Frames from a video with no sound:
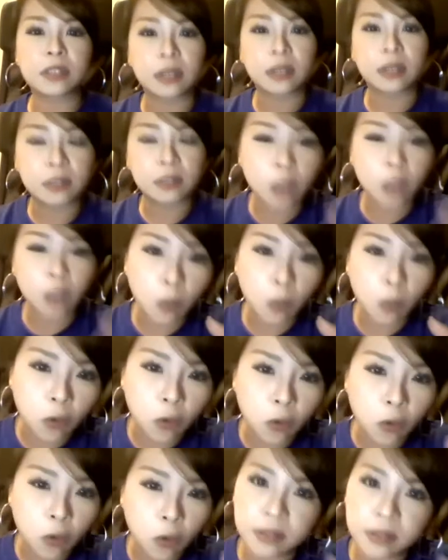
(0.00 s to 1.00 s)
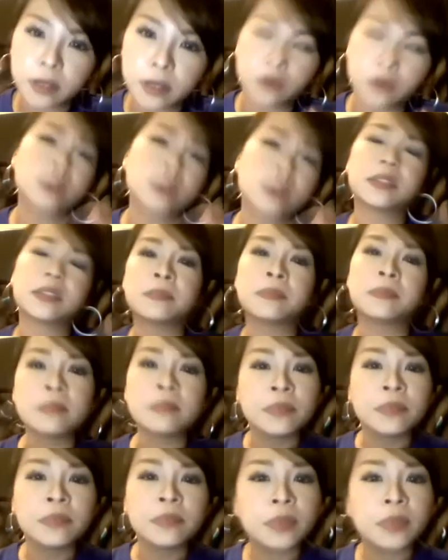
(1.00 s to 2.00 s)
uh, top water lures
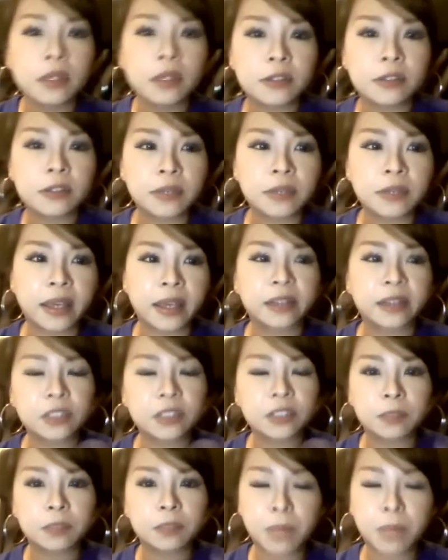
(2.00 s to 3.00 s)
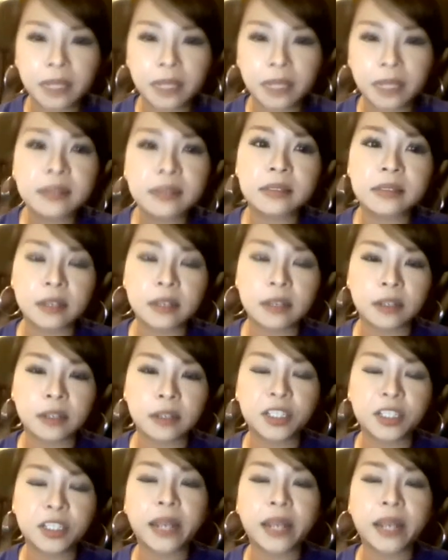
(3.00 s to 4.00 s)
yeah. to catch big uh,
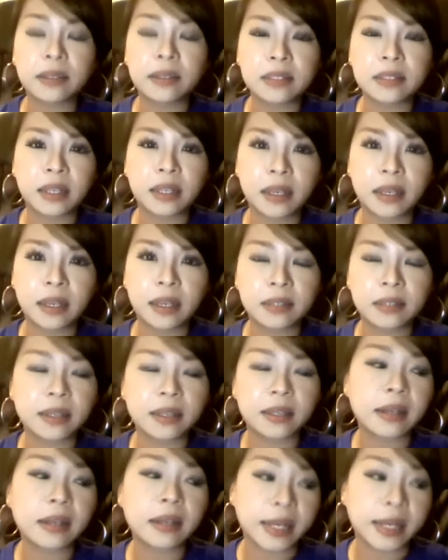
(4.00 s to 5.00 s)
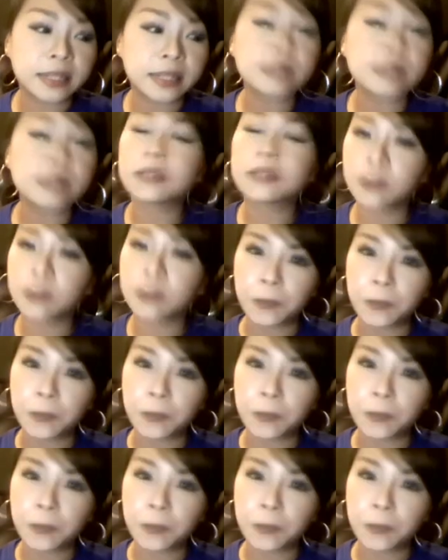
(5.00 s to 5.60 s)
giant snakeheads at night. So